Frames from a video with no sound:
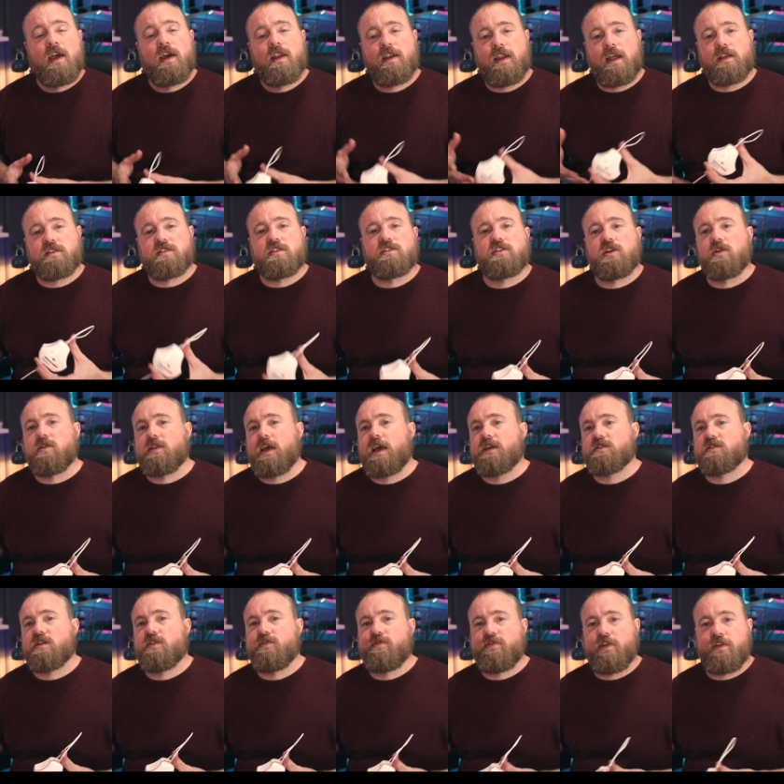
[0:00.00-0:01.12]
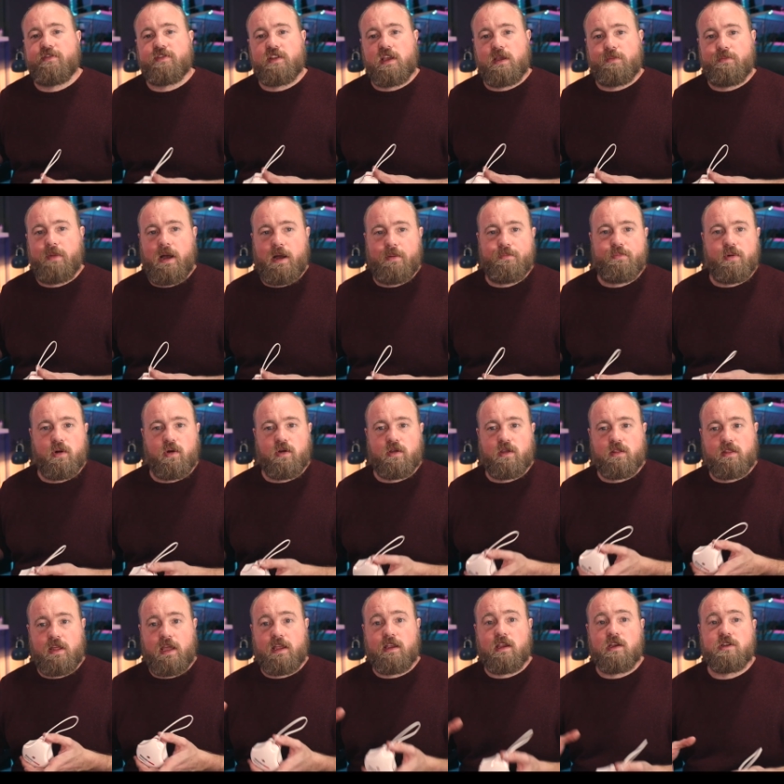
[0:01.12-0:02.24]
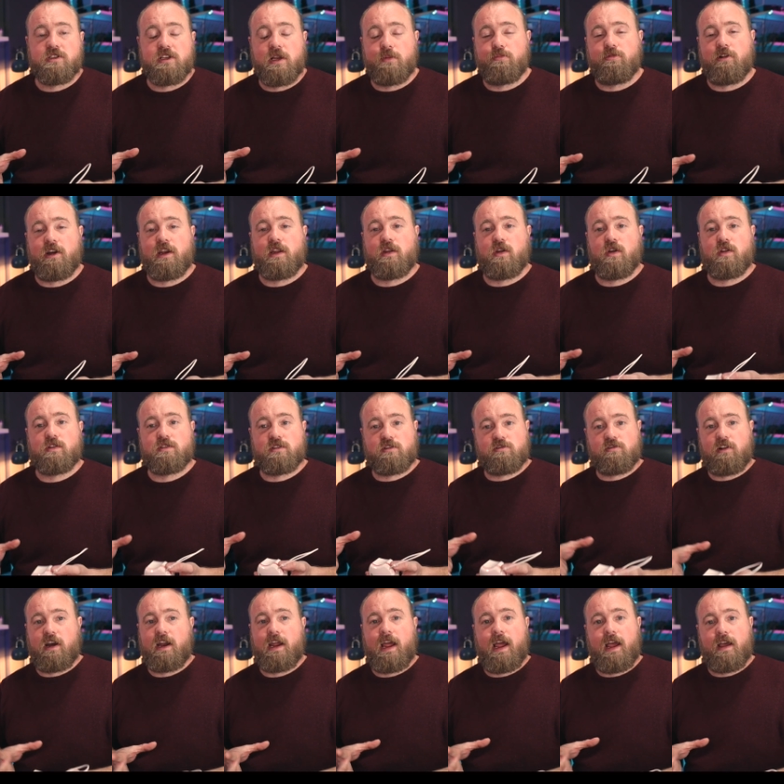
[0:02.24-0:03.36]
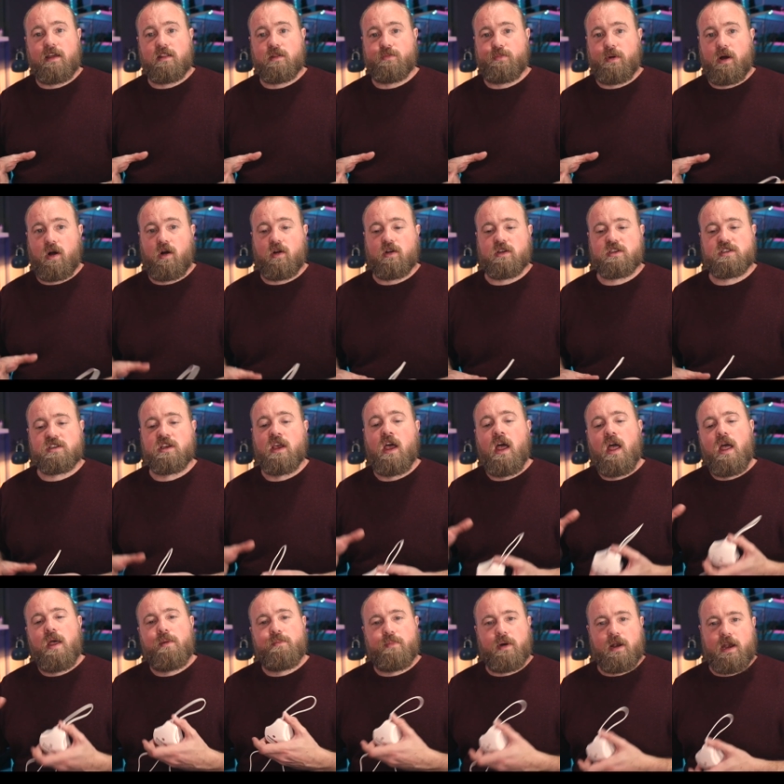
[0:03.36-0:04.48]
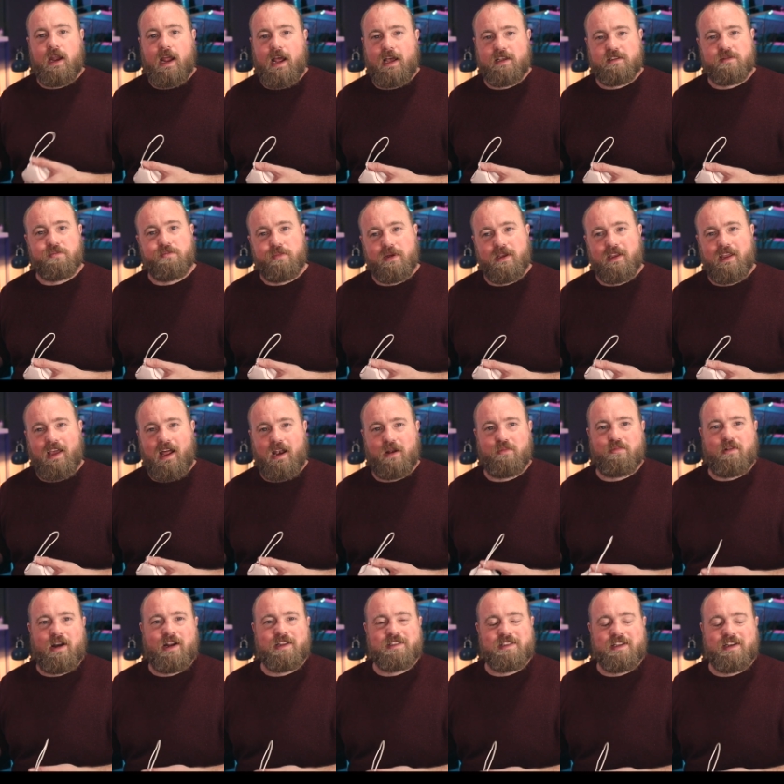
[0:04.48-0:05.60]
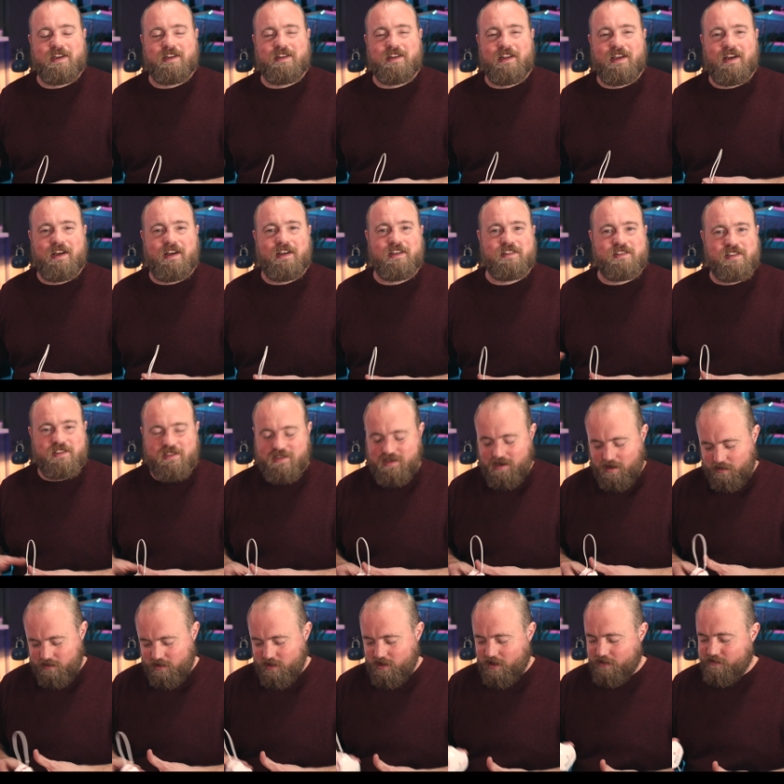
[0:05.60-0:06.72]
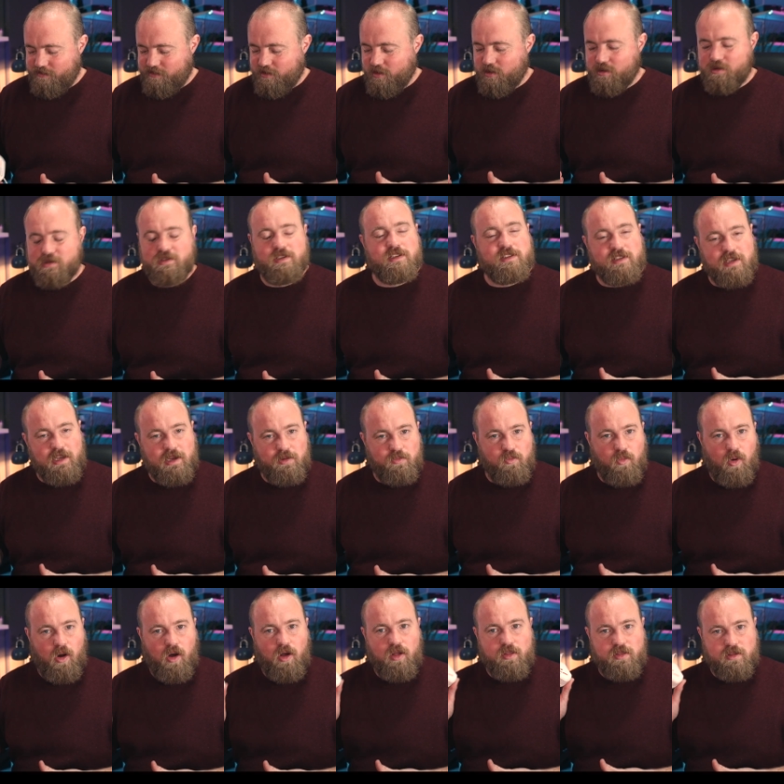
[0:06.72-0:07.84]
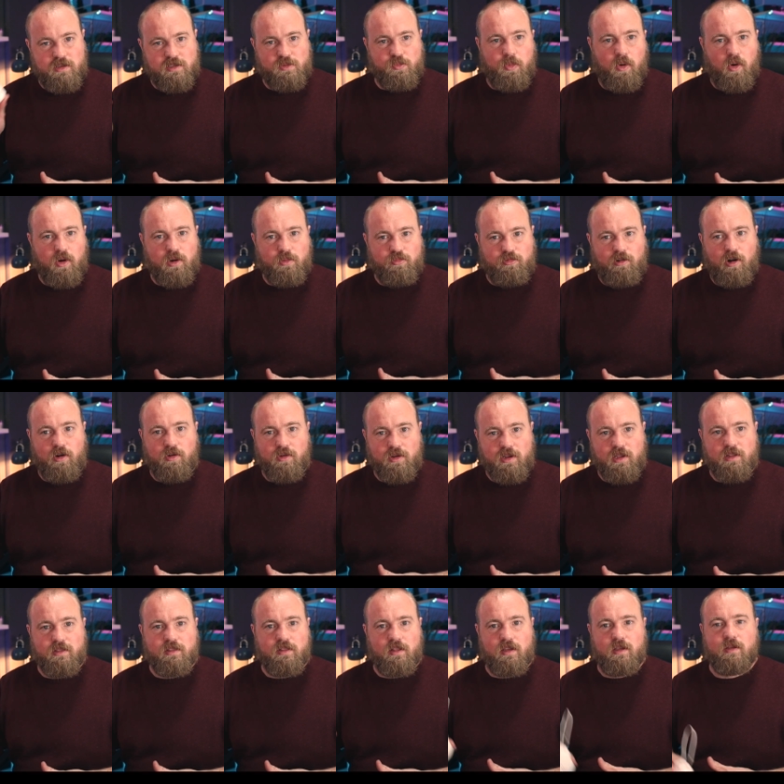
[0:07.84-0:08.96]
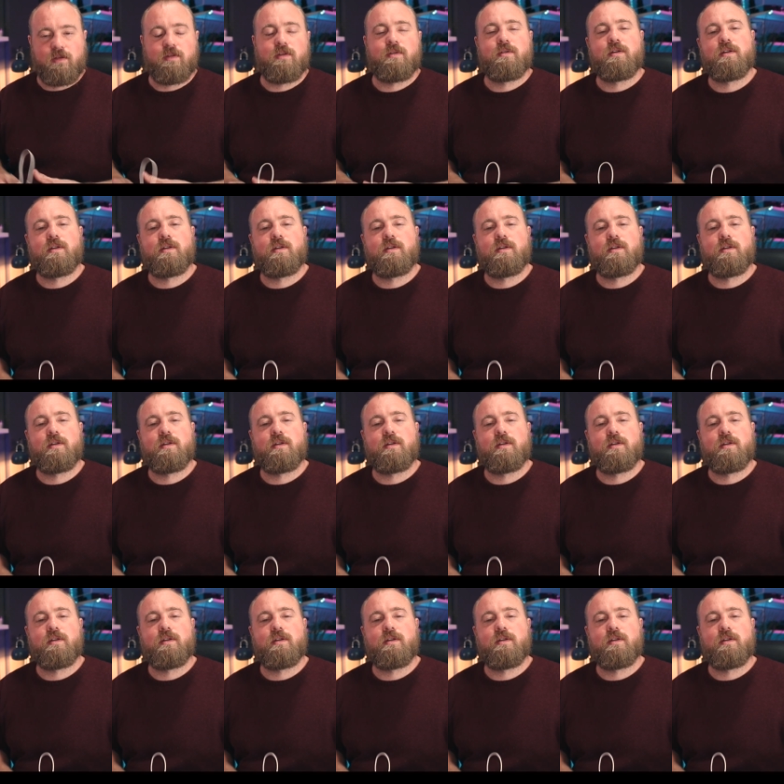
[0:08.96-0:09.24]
Now, it's a 2015 MacBook. They're usually pretty good straight out of the box, but it hasn't been calibrated in years, so I'm looking forward to seeing what the Spyder Pro can do.